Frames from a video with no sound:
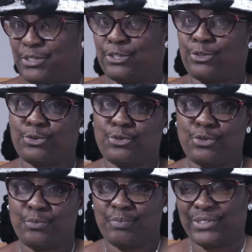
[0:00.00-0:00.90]
between
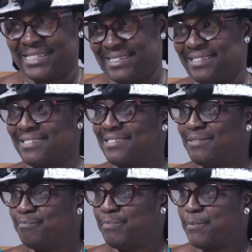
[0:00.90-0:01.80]
two Christians,
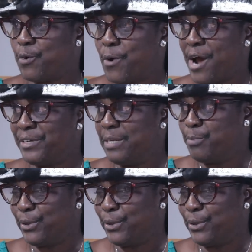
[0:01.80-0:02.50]
people who are really